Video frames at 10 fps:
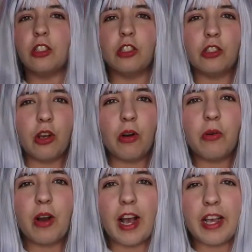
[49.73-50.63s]

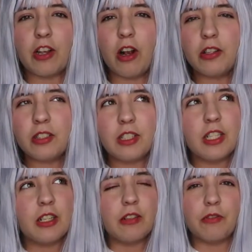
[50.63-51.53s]
So I got
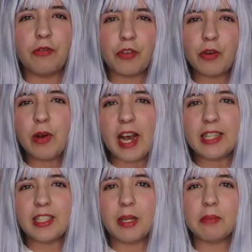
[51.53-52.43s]
few
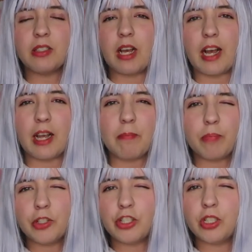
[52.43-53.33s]
items and I
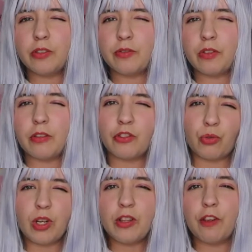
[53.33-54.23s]
purchased from
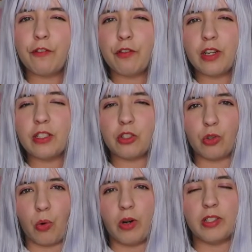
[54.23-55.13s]
three different
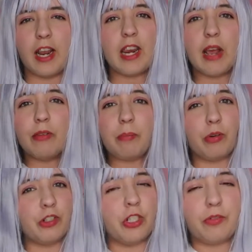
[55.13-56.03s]
stores. I never
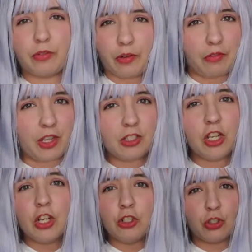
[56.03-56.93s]
purchased from this
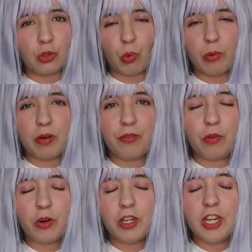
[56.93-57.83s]
store
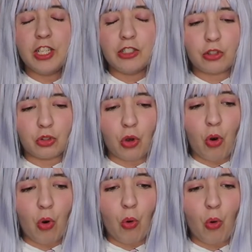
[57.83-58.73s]
before,
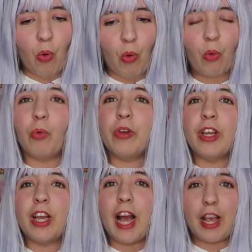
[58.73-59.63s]
so
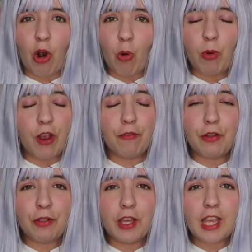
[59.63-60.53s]
I hope
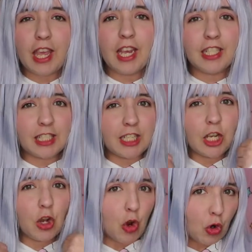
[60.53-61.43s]
everything is
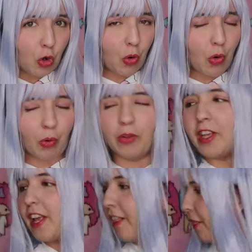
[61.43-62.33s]
cool.